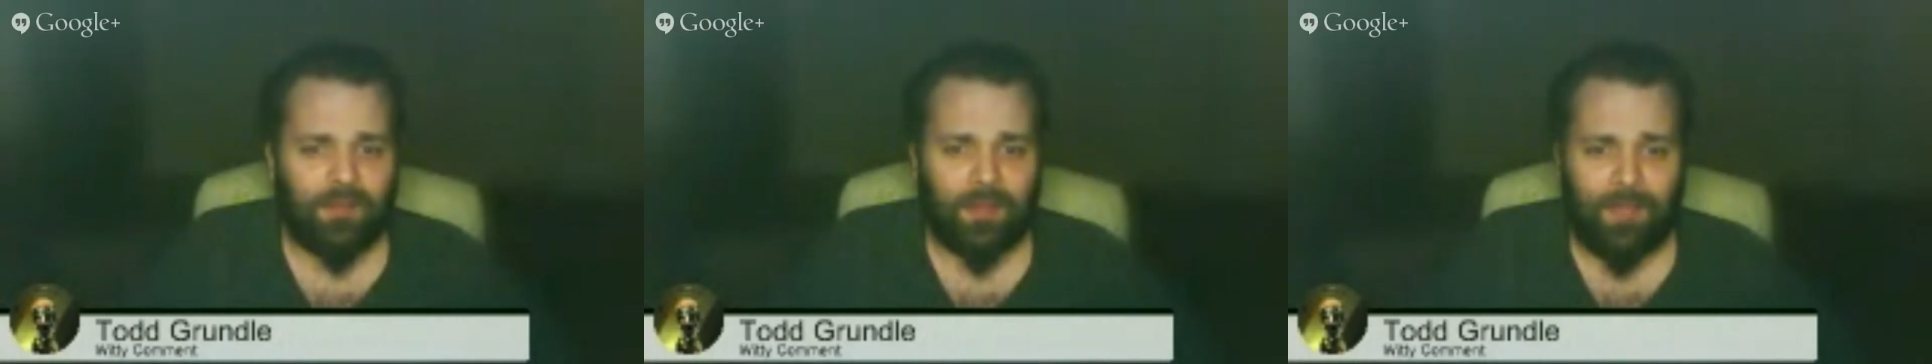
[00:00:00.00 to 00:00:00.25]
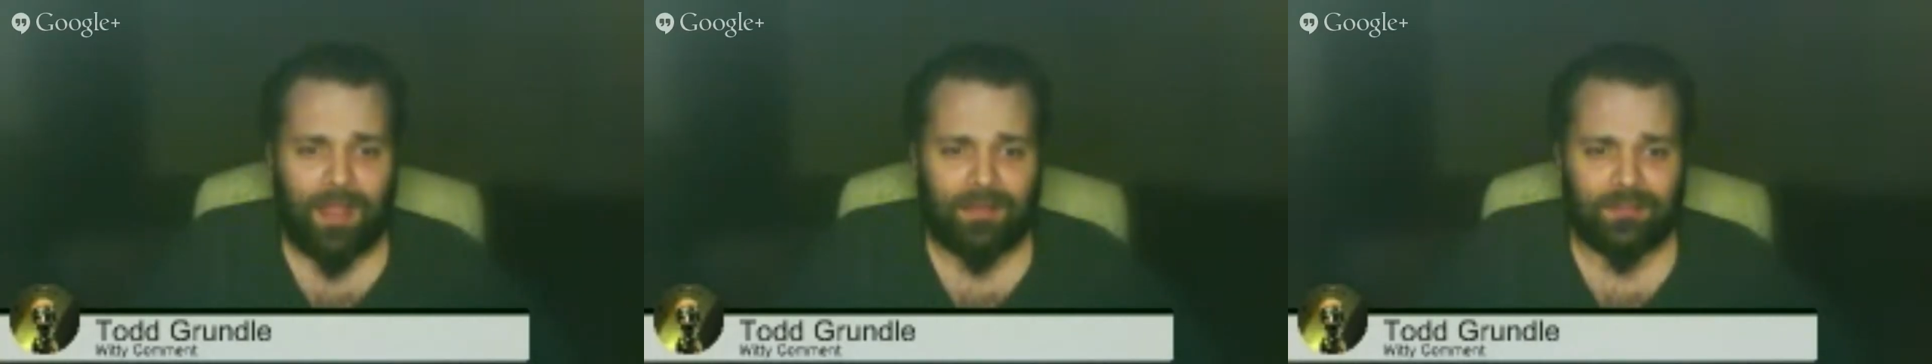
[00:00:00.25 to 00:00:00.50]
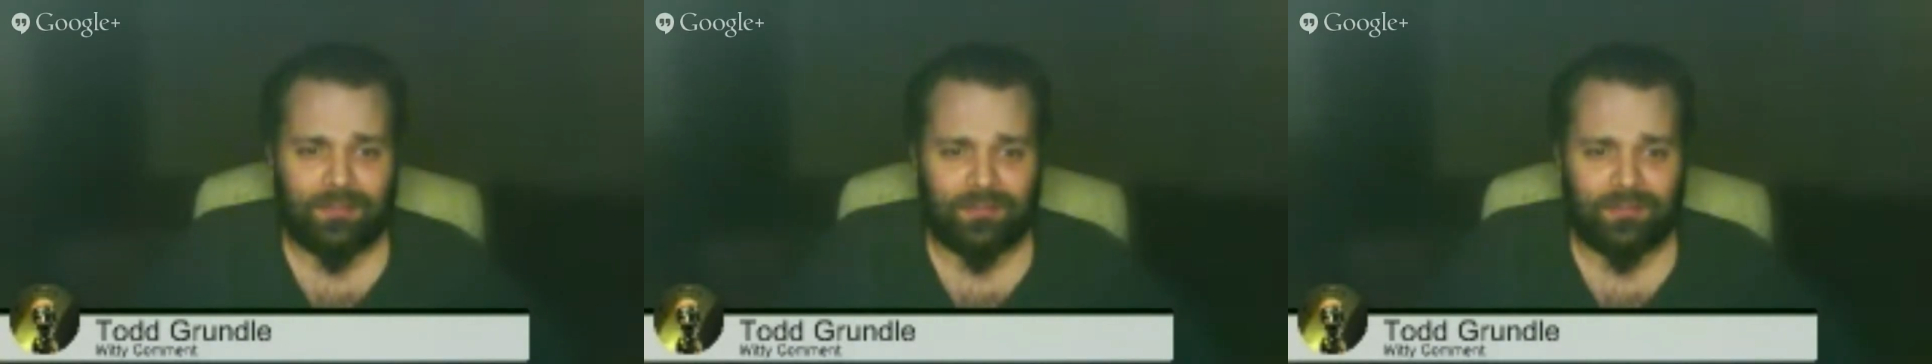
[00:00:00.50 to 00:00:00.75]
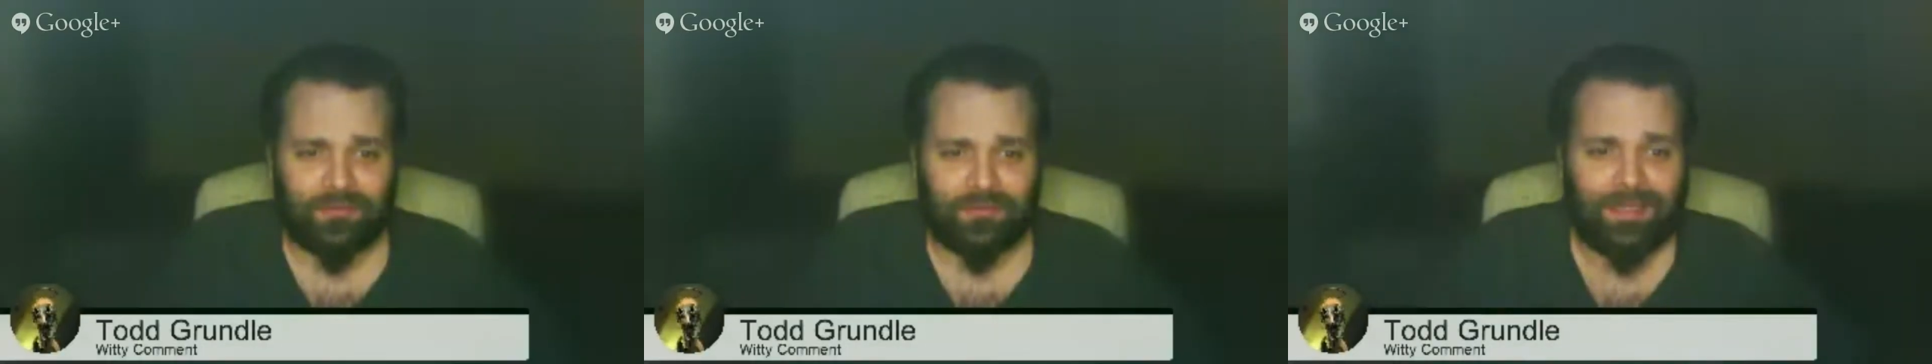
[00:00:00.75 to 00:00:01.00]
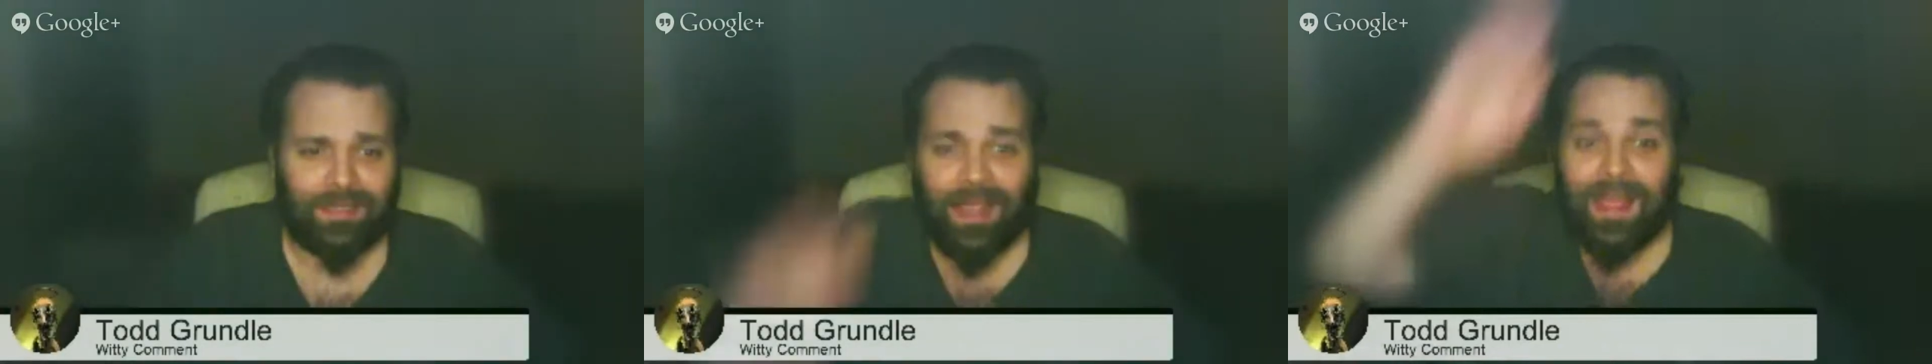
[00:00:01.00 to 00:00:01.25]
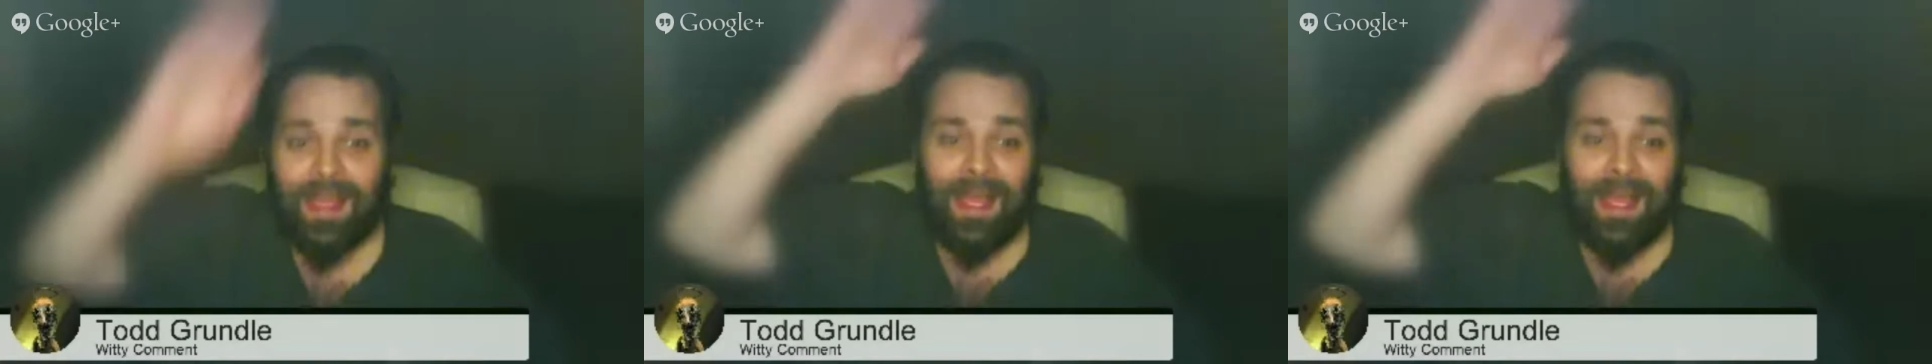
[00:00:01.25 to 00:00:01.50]
get back to the screen.
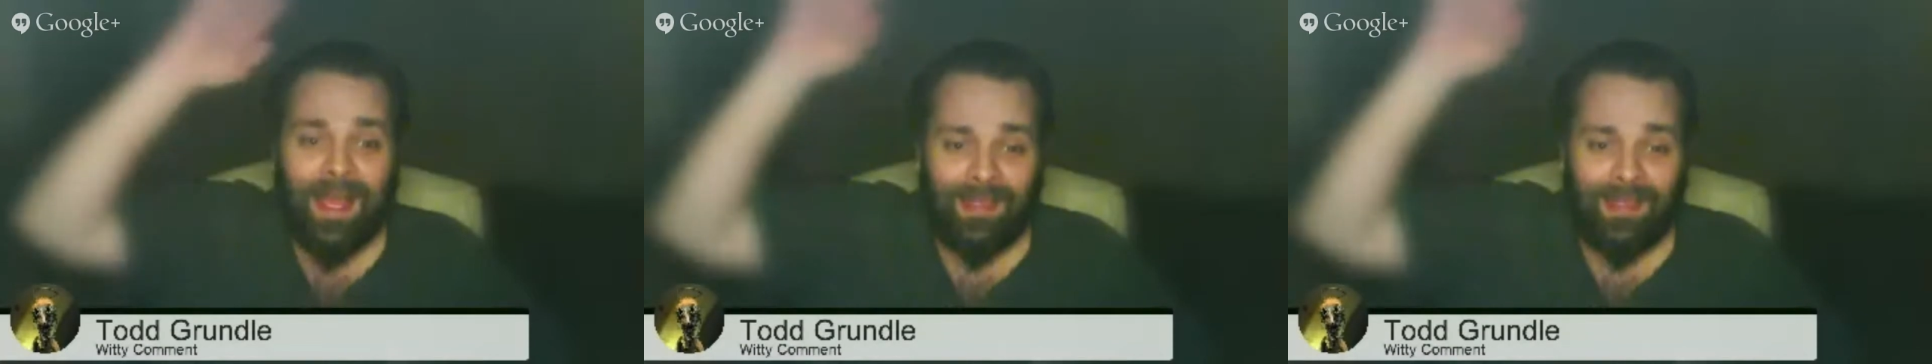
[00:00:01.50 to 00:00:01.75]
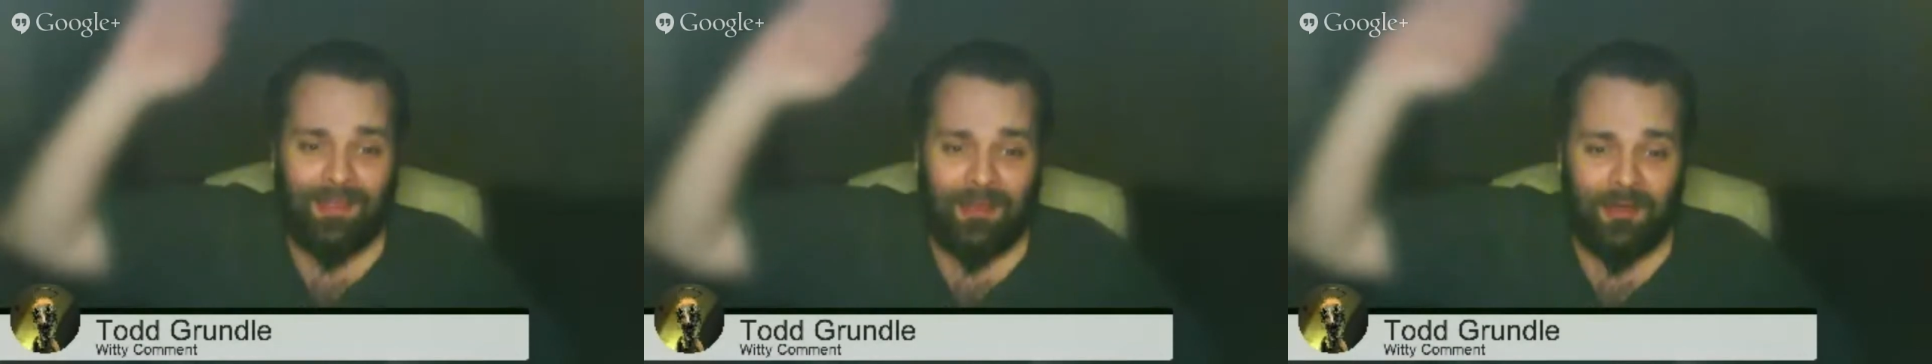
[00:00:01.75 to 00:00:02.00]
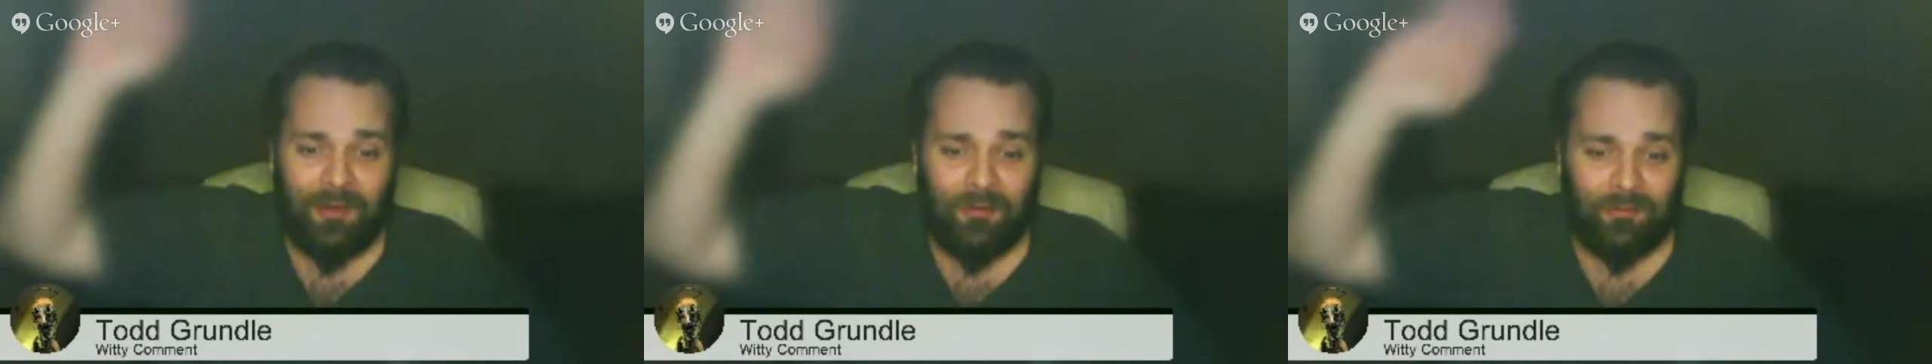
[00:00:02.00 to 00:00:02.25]
Hello